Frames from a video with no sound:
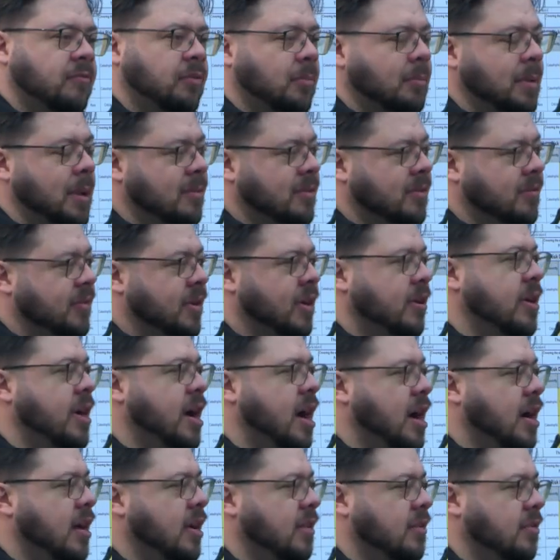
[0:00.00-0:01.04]
for maybe the very
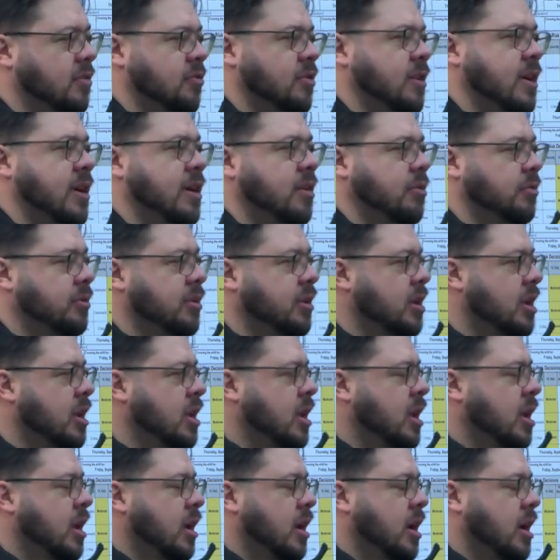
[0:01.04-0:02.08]
highest ground,
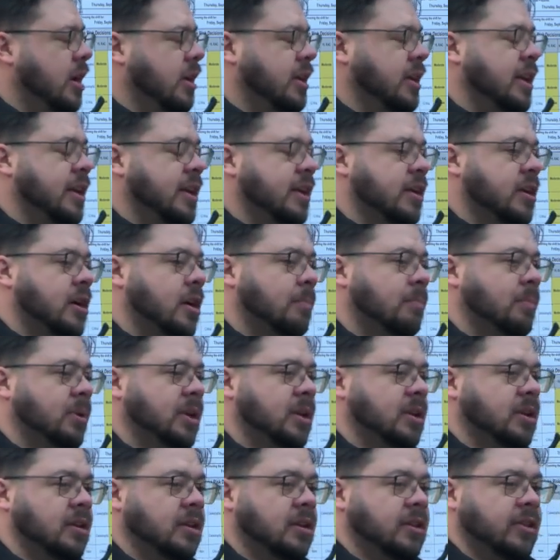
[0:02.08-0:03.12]
getting up
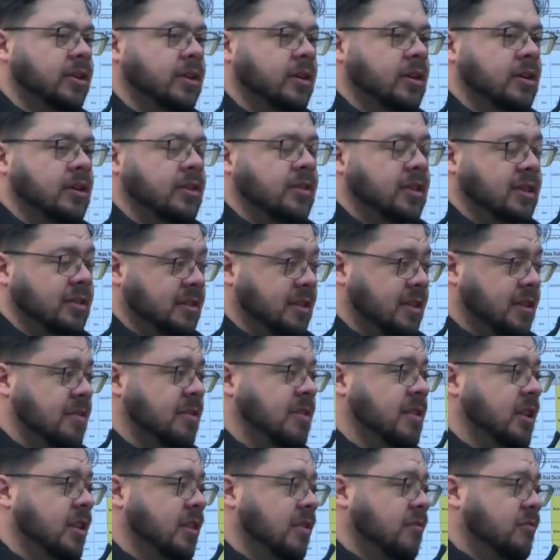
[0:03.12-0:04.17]
into the
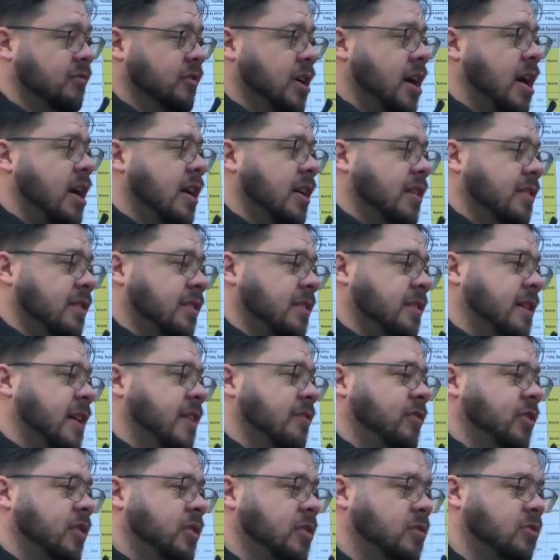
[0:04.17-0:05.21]
60s for highs this
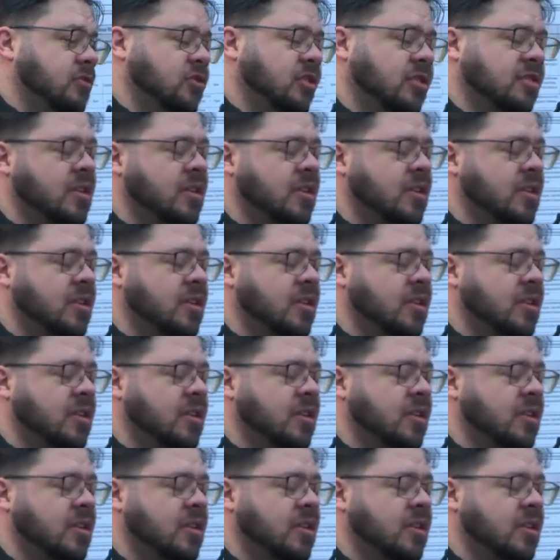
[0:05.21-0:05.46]
afternoon,